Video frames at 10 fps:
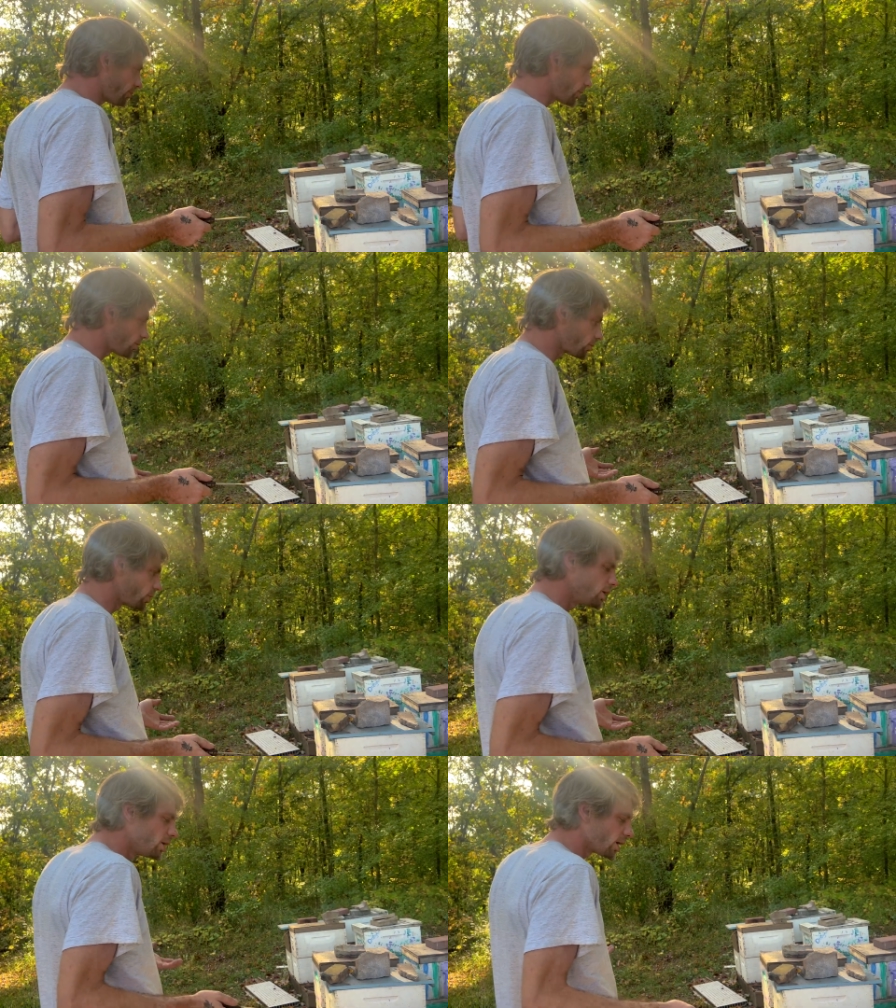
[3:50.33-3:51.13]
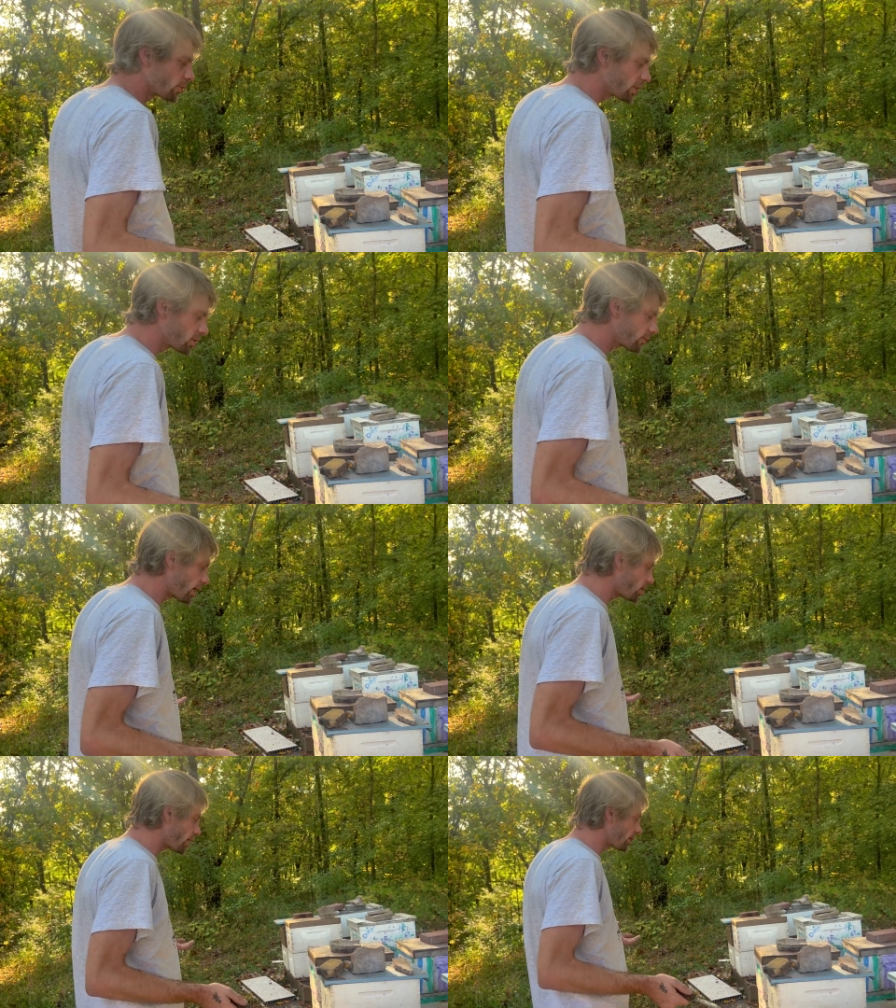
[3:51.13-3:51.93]
on their own. Like, we could have
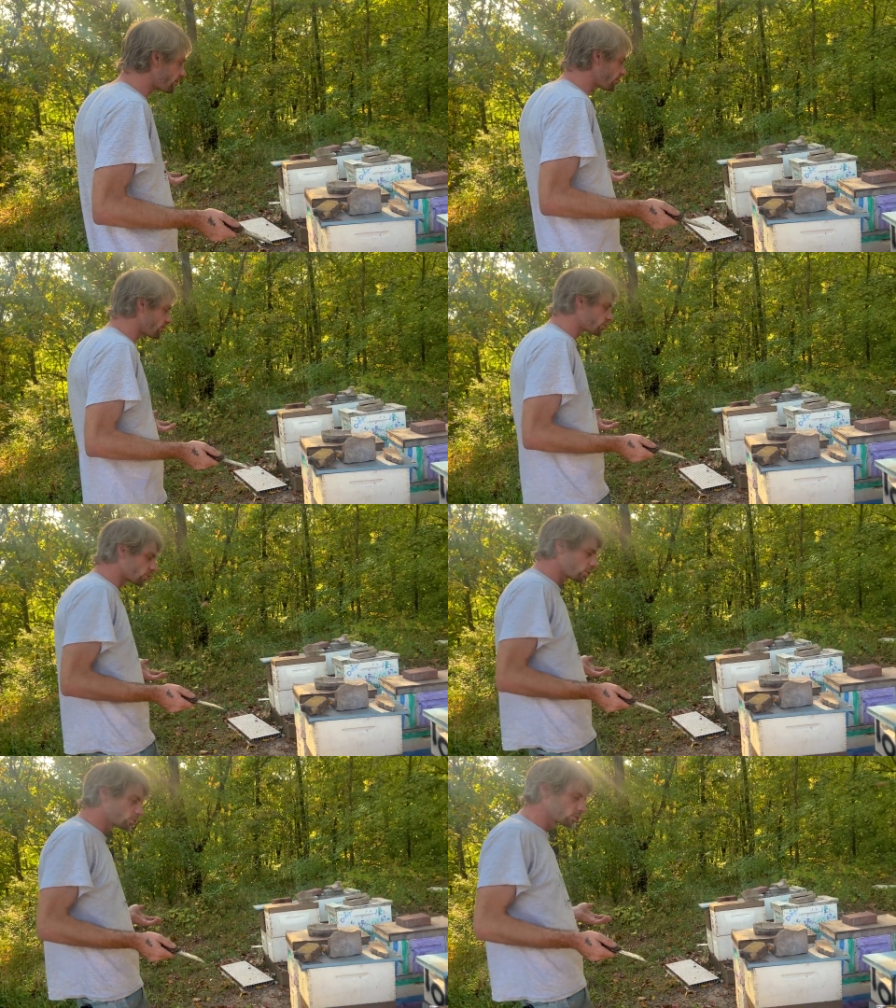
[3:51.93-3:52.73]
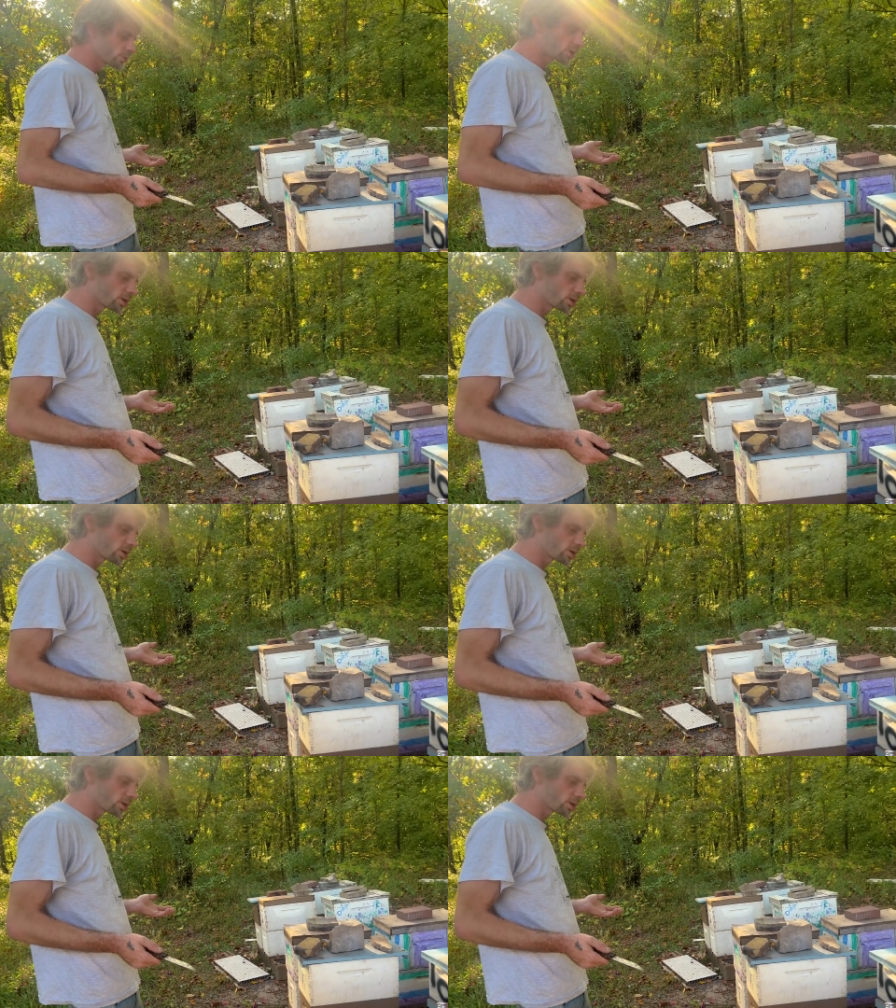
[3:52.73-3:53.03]
gotten a lot of different drones, we could